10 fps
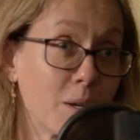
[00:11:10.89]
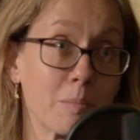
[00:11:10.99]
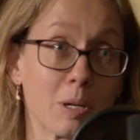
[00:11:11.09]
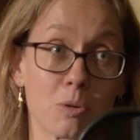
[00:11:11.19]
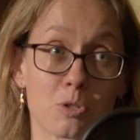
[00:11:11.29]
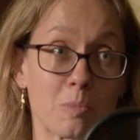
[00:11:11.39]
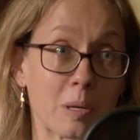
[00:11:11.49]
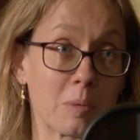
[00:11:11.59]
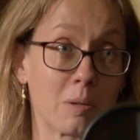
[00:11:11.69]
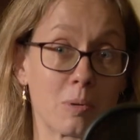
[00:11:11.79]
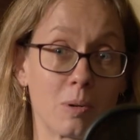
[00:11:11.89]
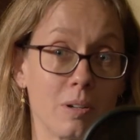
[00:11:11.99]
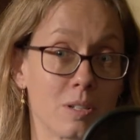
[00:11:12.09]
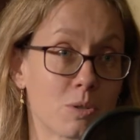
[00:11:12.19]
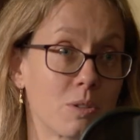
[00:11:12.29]
but also by people
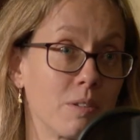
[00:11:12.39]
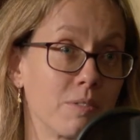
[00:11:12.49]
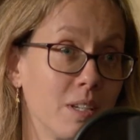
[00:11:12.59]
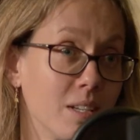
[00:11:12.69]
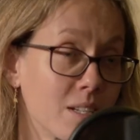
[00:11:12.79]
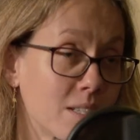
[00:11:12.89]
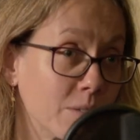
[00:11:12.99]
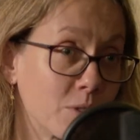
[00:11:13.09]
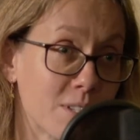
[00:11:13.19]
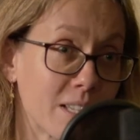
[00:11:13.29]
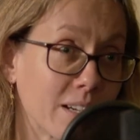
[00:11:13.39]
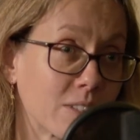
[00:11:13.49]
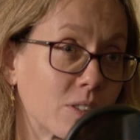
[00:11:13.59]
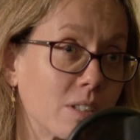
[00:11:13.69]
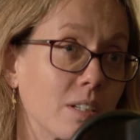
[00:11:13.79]
in sort of civil
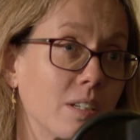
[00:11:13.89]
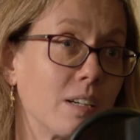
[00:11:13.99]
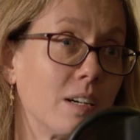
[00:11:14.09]
sector